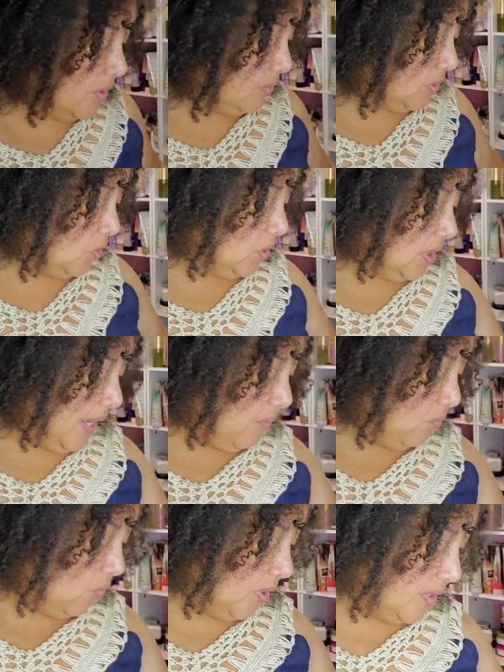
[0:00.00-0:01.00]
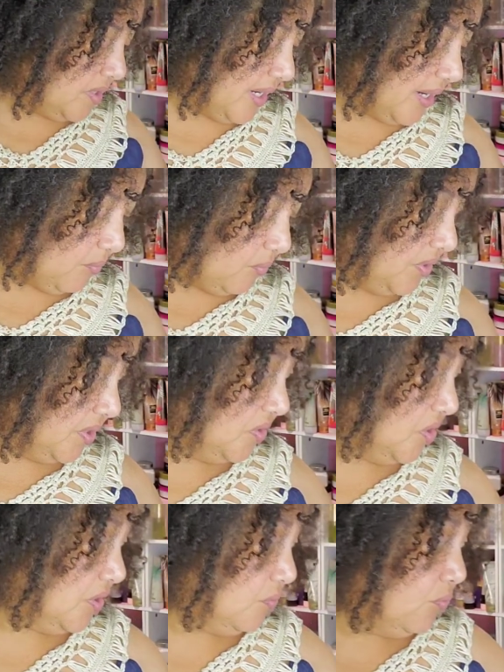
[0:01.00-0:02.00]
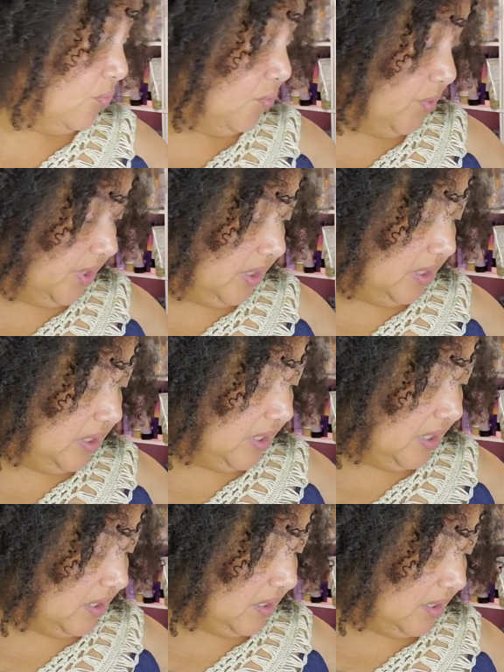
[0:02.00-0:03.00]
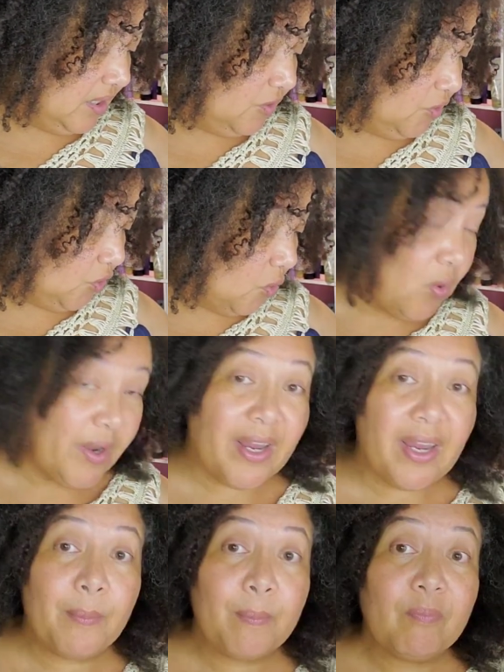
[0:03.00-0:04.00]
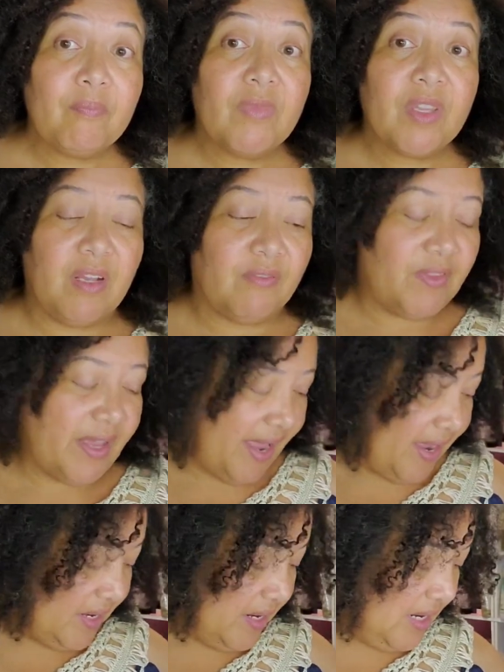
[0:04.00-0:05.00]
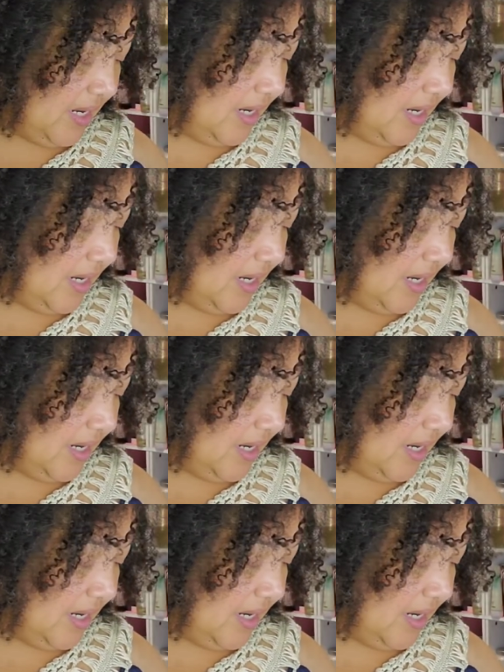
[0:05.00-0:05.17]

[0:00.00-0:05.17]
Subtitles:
There was only that one that I really just really didn't enjoy of that.